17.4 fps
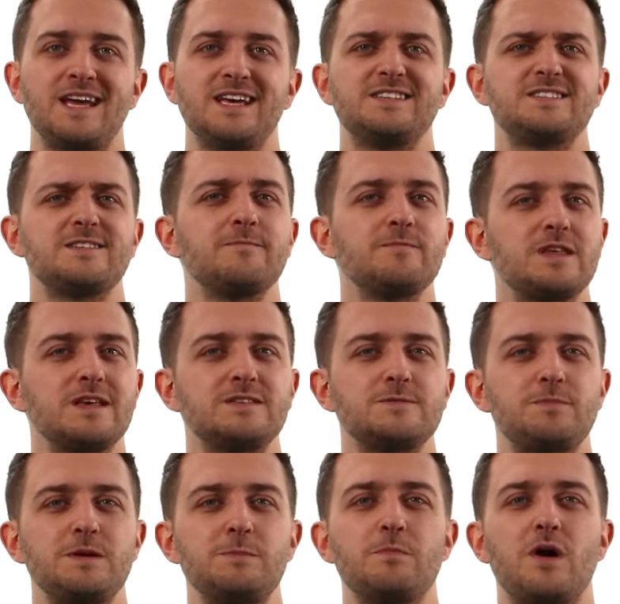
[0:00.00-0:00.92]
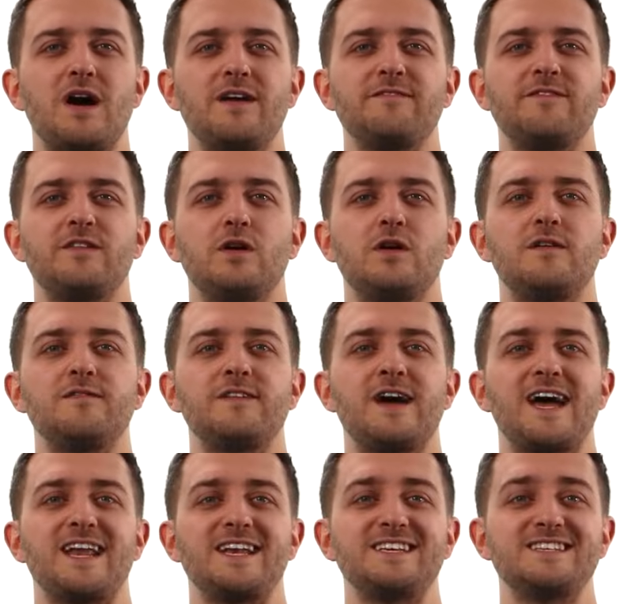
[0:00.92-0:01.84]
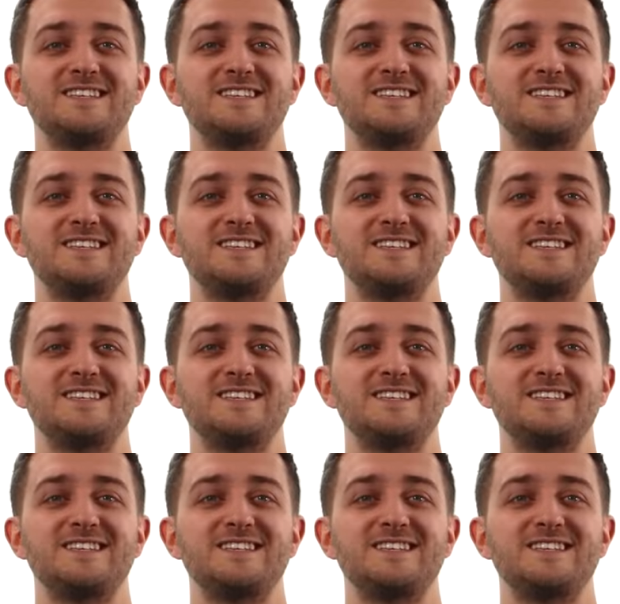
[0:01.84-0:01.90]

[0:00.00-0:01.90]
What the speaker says: It's something to be mindful of and